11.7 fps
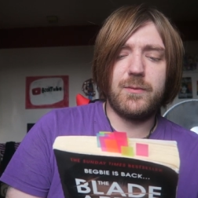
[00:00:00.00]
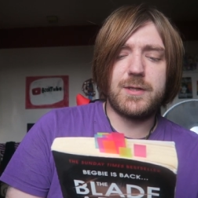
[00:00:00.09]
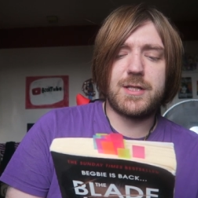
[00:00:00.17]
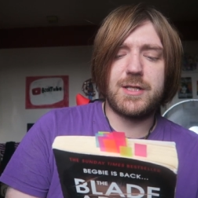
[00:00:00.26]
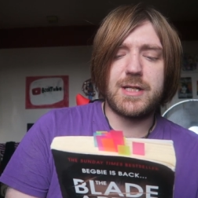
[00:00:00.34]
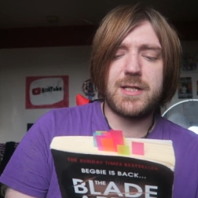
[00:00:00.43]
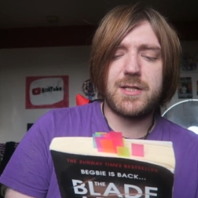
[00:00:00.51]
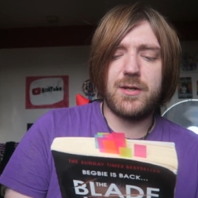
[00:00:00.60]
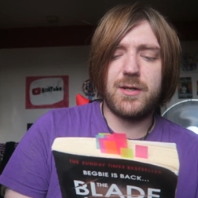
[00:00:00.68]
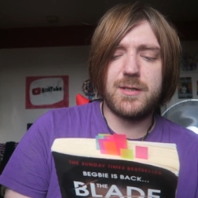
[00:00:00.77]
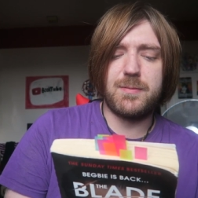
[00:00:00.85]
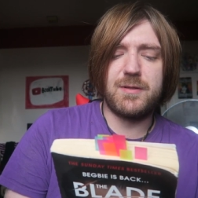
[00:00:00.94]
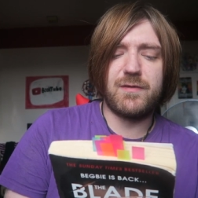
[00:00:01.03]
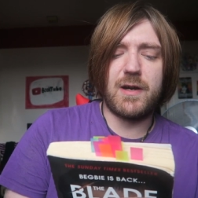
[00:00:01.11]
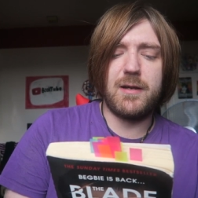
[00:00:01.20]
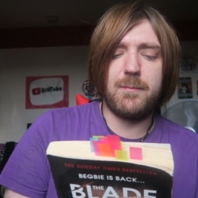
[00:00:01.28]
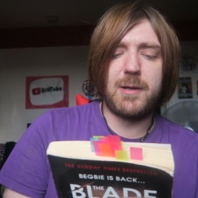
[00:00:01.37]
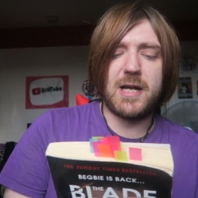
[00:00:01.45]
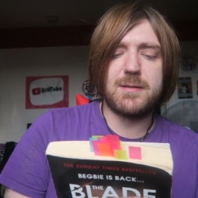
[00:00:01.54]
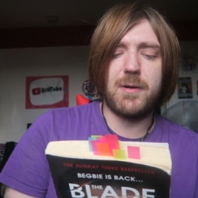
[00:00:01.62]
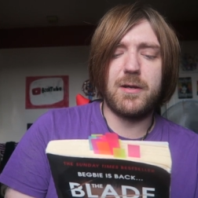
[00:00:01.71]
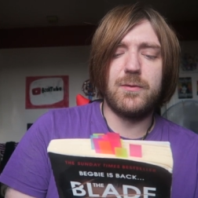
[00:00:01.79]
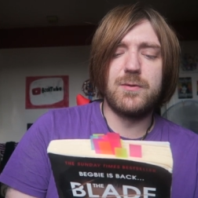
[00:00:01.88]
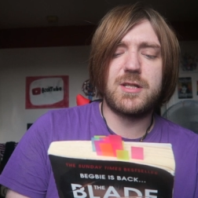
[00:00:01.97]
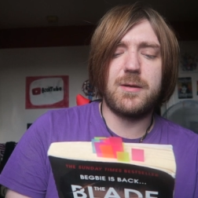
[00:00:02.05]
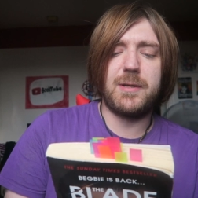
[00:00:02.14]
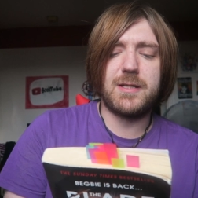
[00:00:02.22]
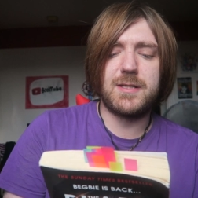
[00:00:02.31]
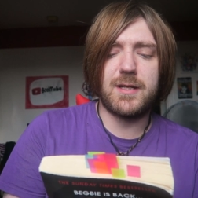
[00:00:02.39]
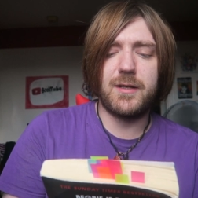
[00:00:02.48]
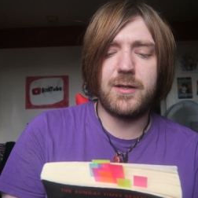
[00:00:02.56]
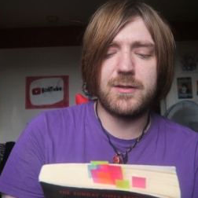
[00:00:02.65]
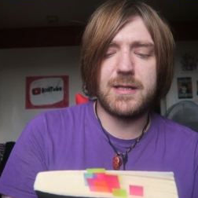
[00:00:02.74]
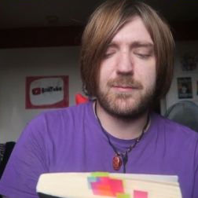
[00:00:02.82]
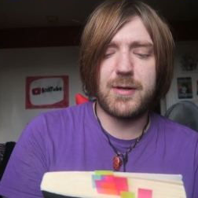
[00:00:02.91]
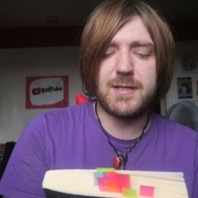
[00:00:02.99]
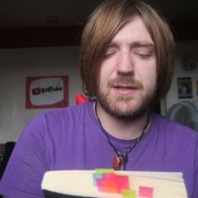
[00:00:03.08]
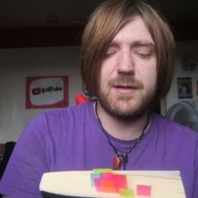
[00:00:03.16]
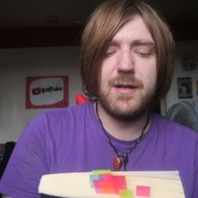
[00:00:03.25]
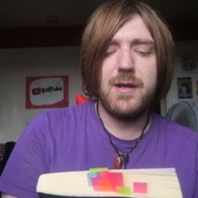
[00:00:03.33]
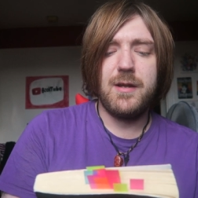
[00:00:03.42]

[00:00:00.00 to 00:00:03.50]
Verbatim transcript: which suggests her husband's violent past might also be his psychotic present,